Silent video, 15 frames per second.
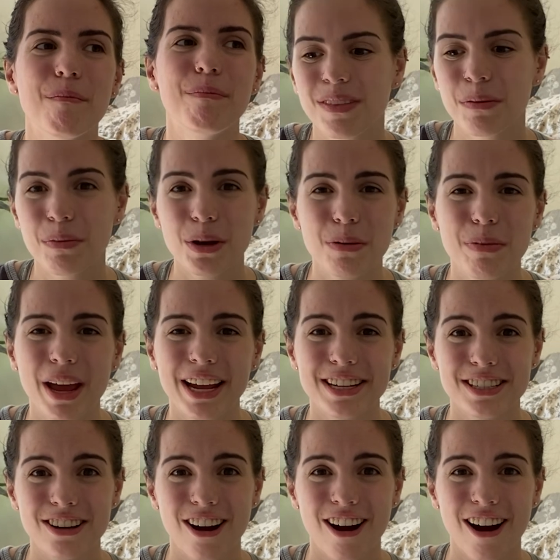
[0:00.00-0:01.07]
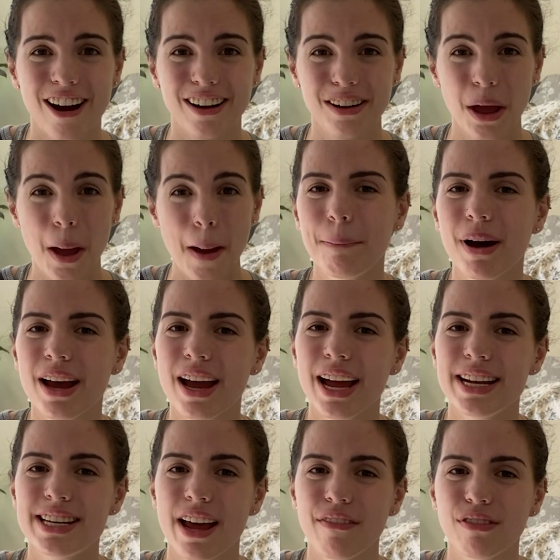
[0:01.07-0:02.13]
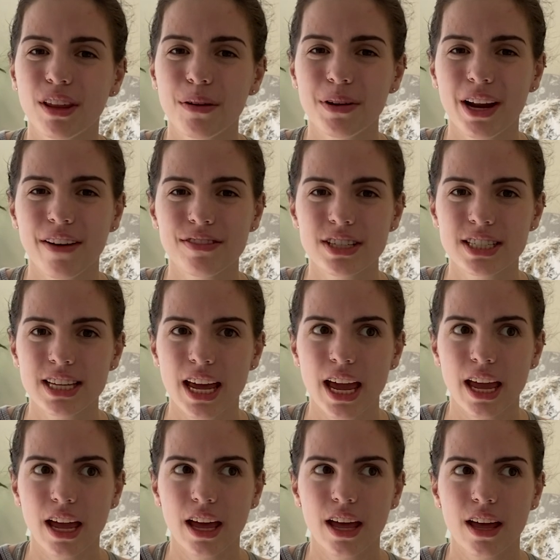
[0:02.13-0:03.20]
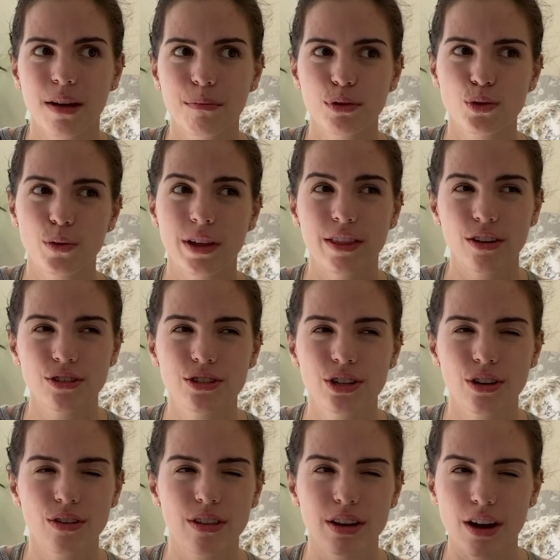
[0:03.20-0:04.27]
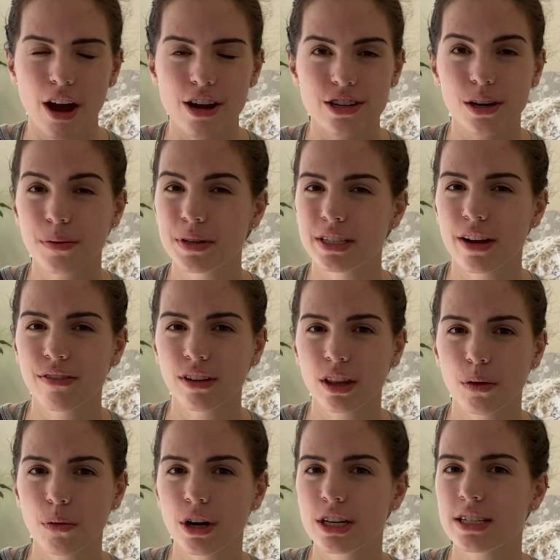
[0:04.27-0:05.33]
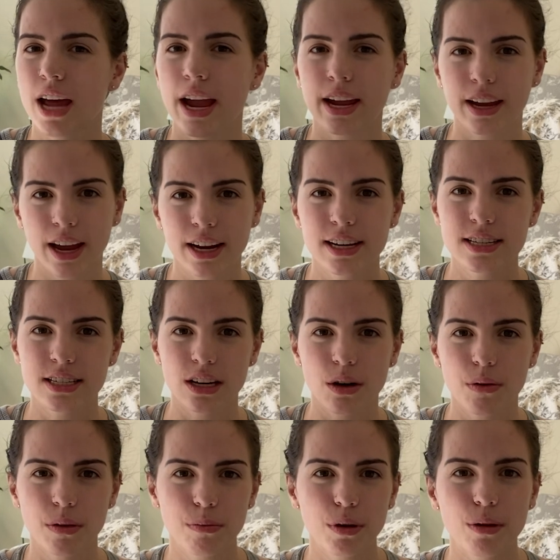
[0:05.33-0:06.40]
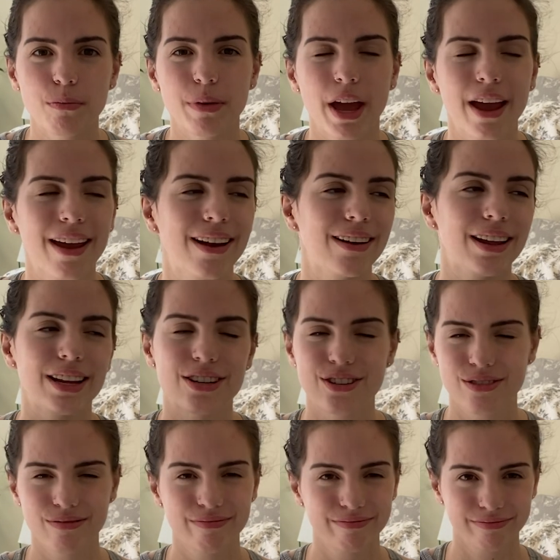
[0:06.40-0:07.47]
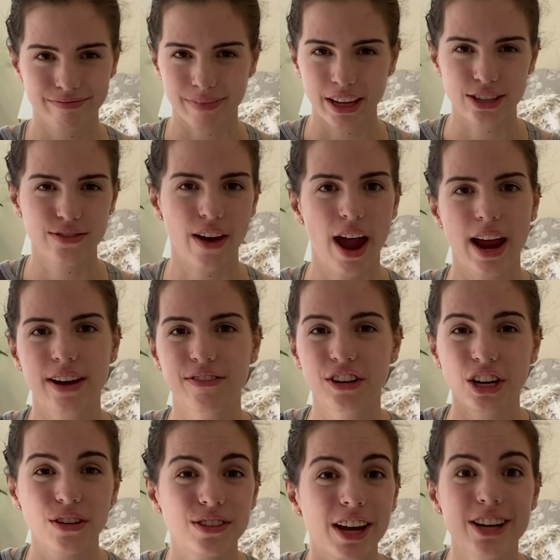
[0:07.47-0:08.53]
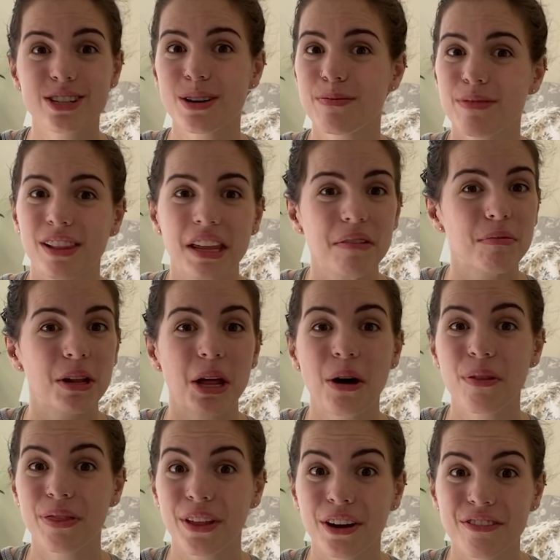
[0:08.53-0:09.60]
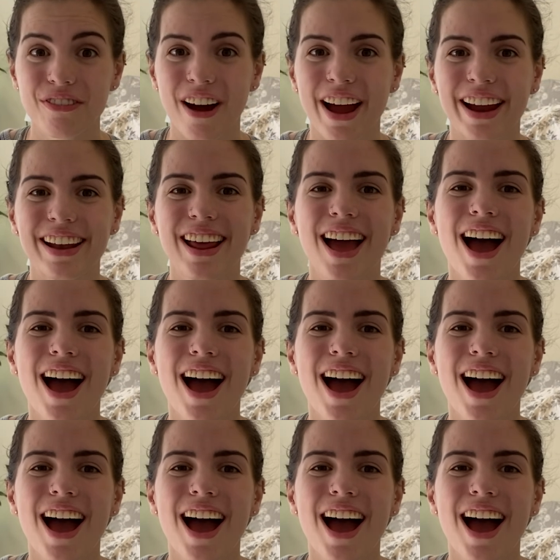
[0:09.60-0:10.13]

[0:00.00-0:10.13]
The boob pain's hard, but I definitely would have to say between those two, the nausea was definitely the worst. I can kind of deal with boob pain. It's fine. If you don't touch them, leave them alone, they're fine.